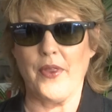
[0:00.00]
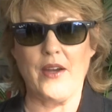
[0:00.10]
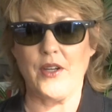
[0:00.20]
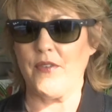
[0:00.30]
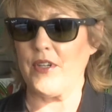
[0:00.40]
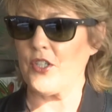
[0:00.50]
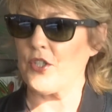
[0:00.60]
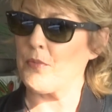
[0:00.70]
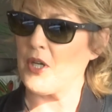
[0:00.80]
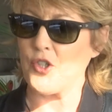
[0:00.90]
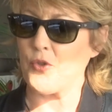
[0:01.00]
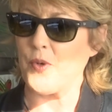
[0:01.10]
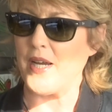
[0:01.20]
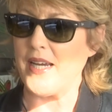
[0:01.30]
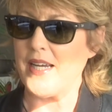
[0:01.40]
Without giving too much
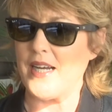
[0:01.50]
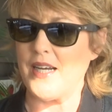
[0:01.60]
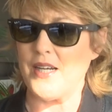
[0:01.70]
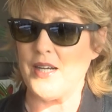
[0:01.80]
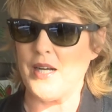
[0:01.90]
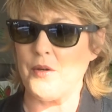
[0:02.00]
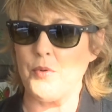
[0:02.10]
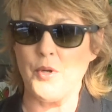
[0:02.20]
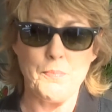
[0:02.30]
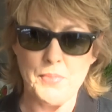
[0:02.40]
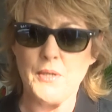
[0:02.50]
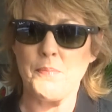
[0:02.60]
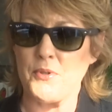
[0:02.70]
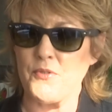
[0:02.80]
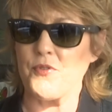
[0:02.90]
away, uh, I will be
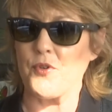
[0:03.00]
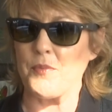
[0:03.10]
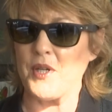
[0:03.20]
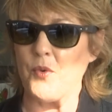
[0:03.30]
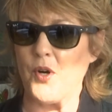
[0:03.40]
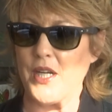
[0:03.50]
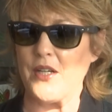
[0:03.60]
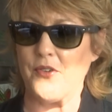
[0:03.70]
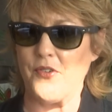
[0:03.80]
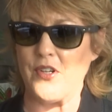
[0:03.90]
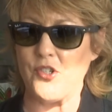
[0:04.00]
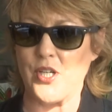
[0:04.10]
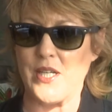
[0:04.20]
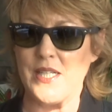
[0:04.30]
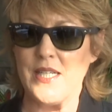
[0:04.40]
performing Walking on
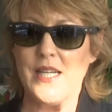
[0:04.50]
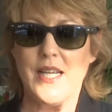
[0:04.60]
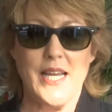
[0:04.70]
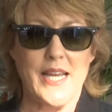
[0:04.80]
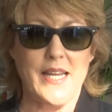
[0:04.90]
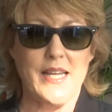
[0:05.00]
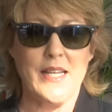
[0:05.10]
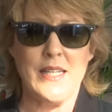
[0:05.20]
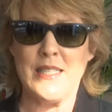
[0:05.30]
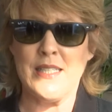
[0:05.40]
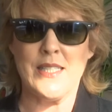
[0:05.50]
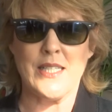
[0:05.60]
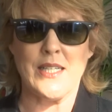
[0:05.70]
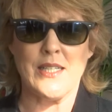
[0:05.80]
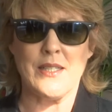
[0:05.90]
Sunshine, and
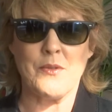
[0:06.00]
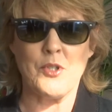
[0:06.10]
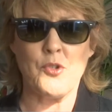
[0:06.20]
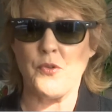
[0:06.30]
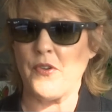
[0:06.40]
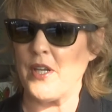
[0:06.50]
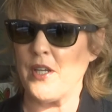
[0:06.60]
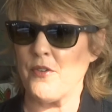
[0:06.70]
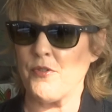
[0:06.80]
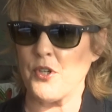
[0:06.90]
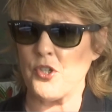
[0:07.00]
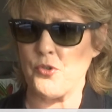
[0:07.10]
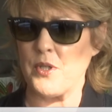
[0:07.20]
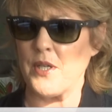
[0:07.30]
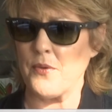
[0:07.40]
uh, which was a hit for
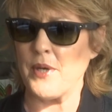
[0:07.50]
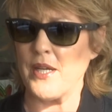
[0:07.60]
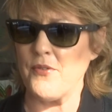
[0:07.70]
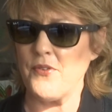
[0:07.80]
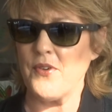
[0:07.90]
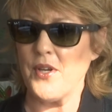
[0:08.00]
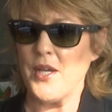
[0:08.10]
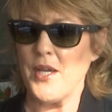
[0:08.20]
Katrina and the Waves